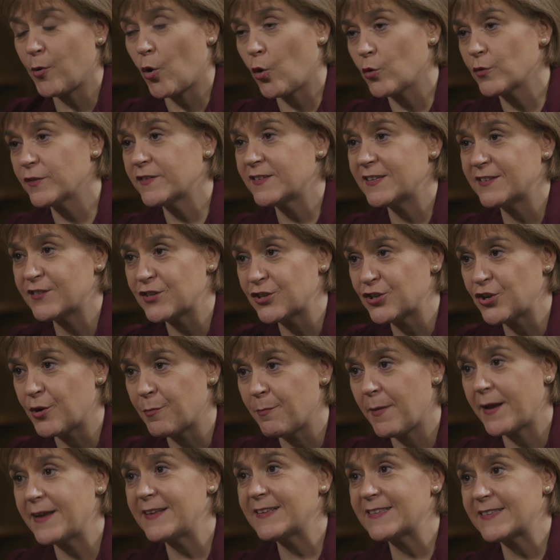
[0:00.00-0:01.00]
policies and your
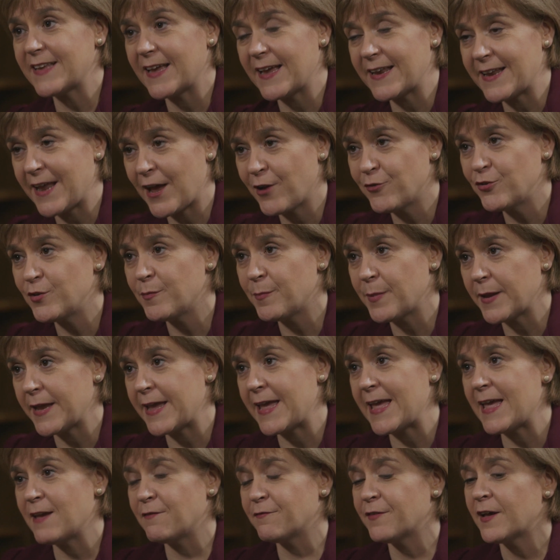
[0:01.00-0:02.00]
mindset and how you
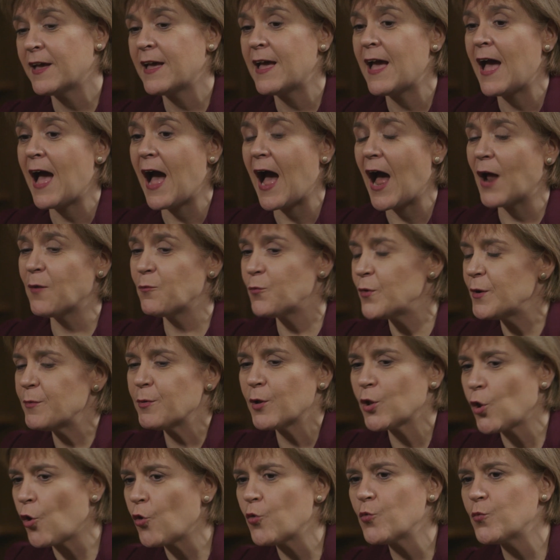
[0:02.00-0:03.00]
behave. Mm. And we
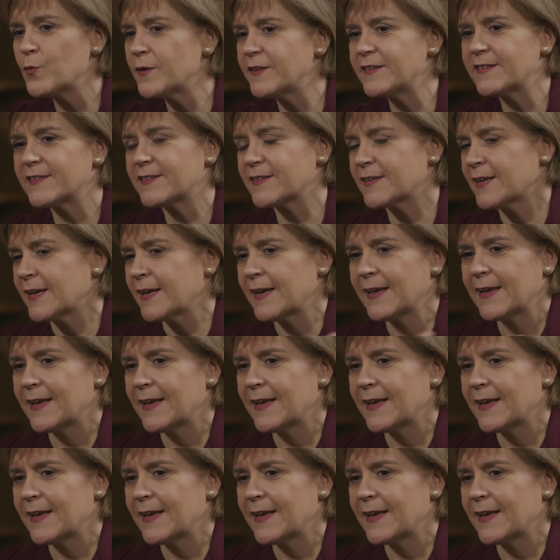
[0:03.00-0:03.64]
will always.